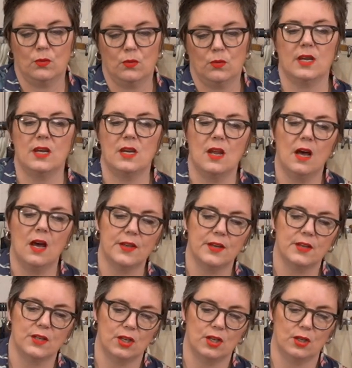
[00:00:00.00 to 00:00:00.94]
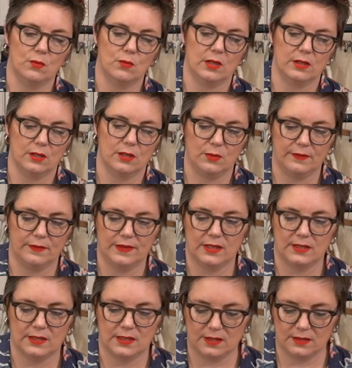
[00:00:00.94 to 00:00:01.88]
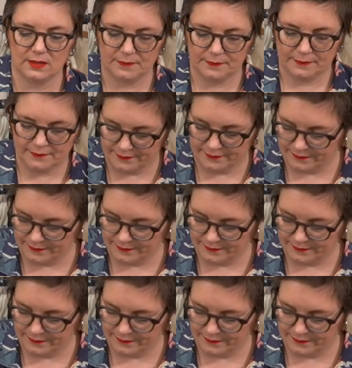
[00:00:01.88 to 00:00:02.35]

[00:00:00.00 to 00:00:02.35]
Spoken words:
with another new one that we've had in.